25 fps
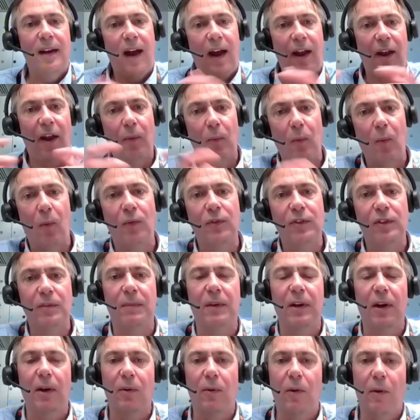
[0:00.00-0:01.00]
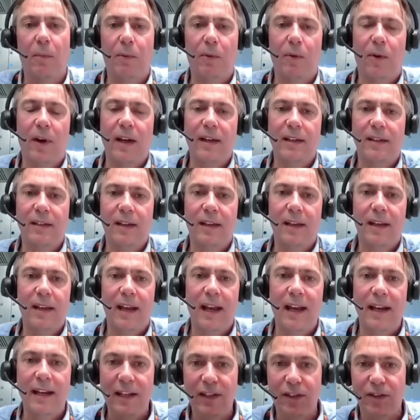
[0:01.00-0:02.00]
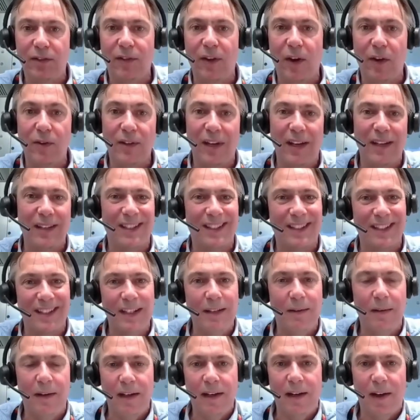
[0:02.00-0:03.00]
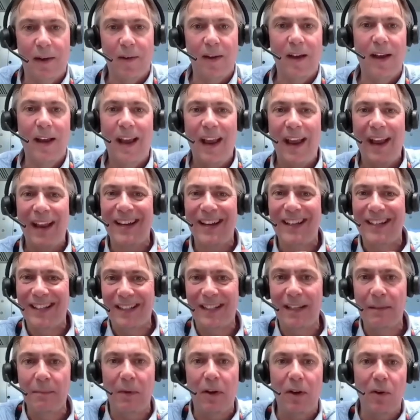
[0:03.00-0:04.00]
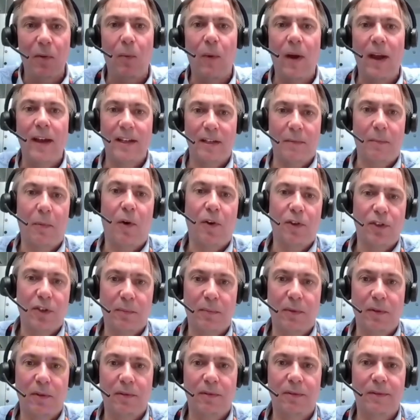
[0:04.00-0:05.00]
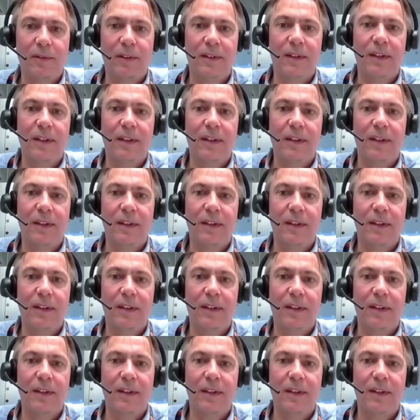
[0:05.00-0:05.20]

and I want to be able to operate in each of those in a similar way as possible.